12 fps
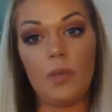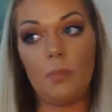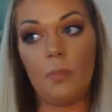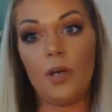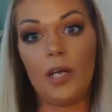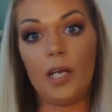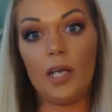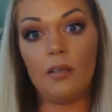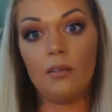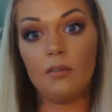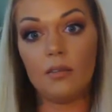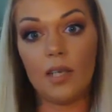be
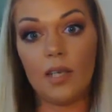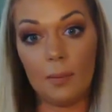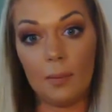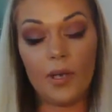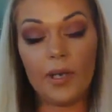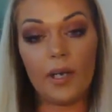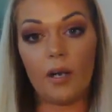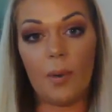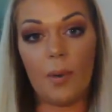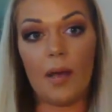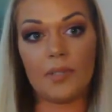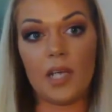pretty and put it on a
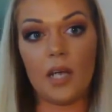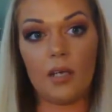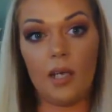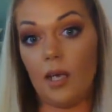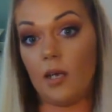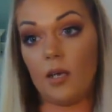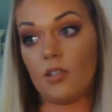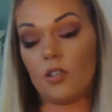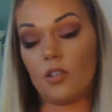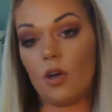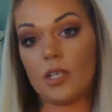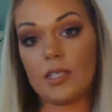pop socket and it
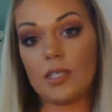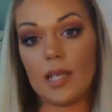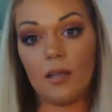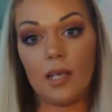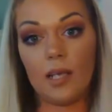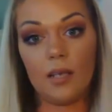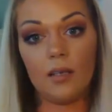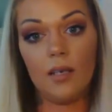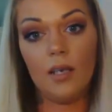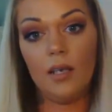started selling.